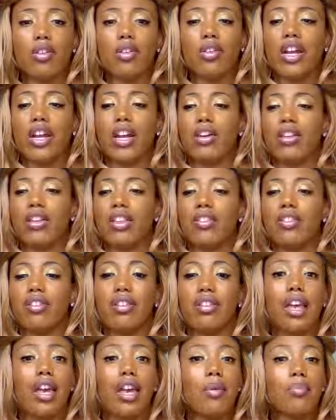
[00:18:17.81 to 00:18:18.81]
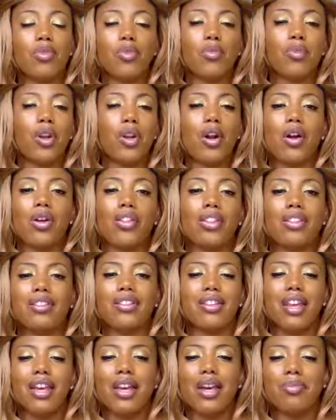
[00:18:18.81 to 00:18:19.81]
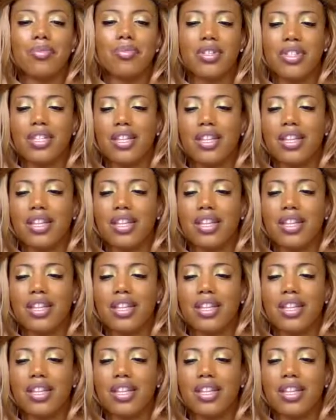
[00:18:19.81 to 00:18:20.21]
Here are the steps. What are the steps?